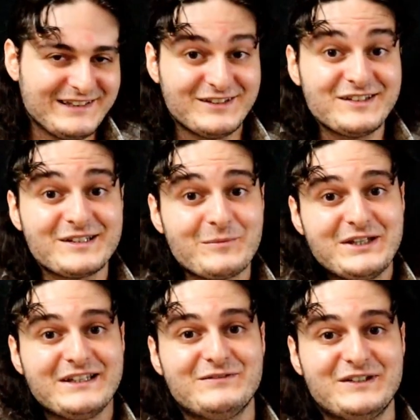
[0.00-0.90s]
This is
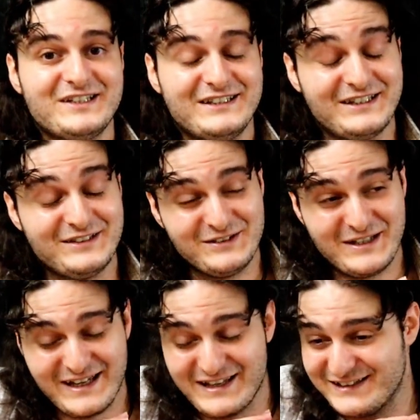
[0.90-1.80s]
something Vicente is
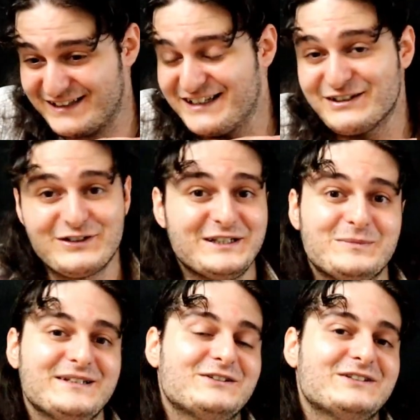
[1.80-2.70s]

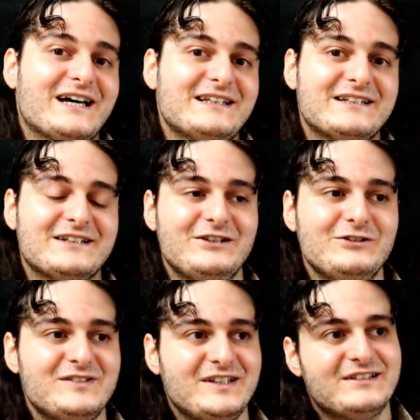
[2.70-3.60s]
incredibly good at,
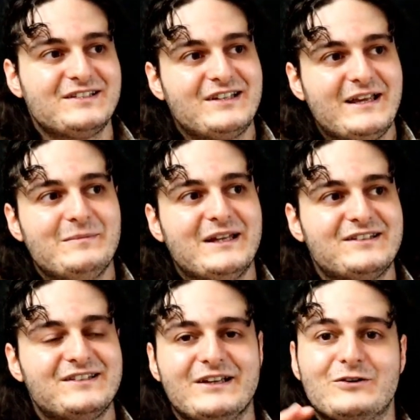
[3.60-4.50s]
using the same,
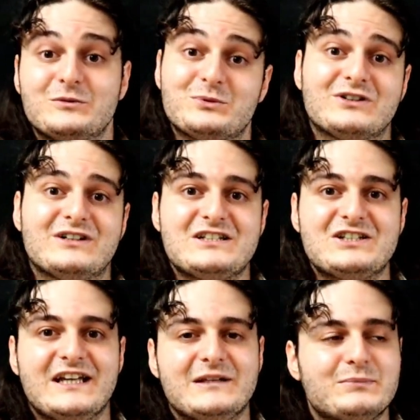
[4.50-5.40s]
let's say, chord
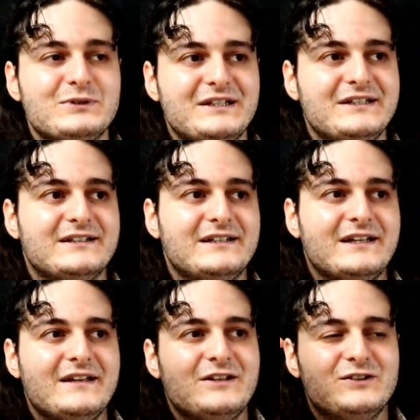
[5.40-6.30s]
progression and putting
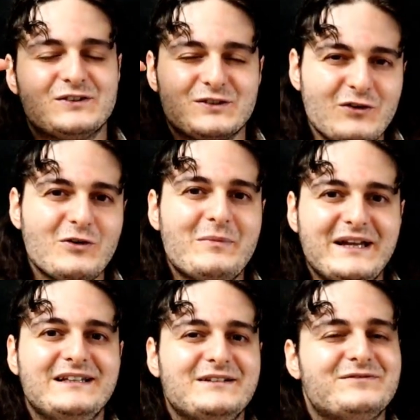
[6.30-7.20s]
so
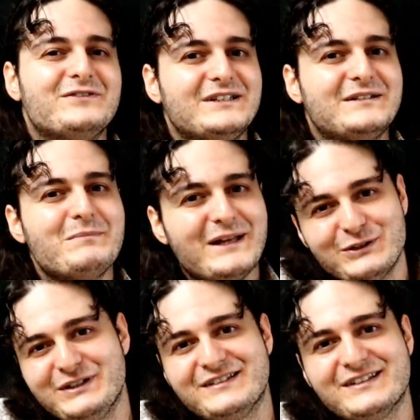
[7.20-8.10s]
many different
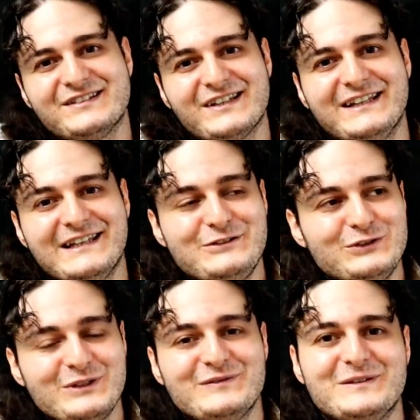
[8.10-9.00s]
melodies inside that you
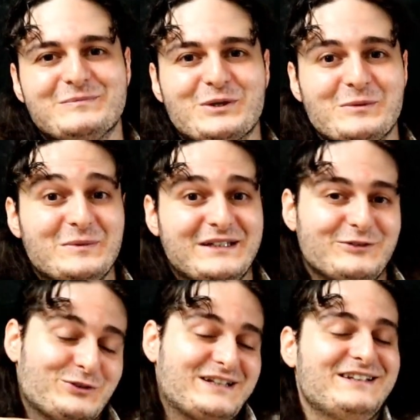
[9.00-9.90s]
don't even probably,
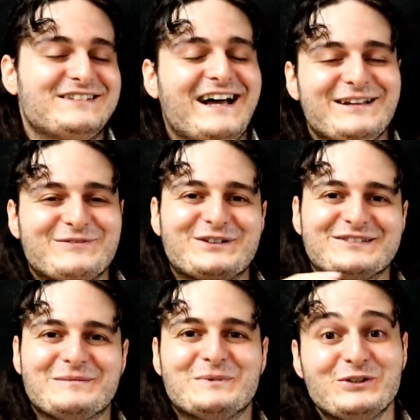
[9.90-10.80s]
or at least I, for
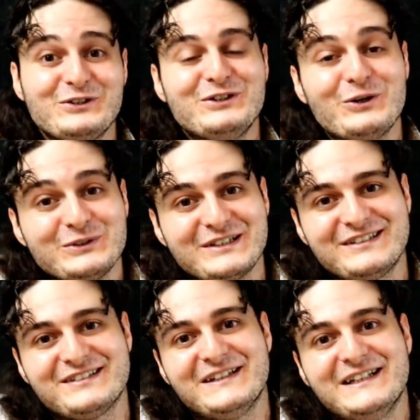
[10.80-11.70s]
example, don't
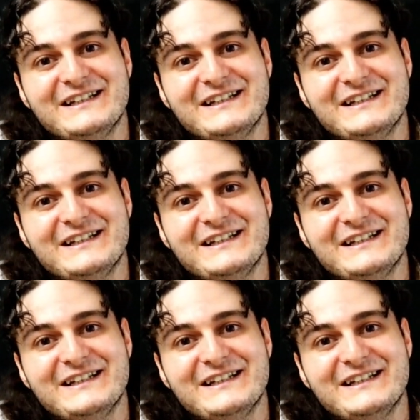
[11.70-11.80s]
notice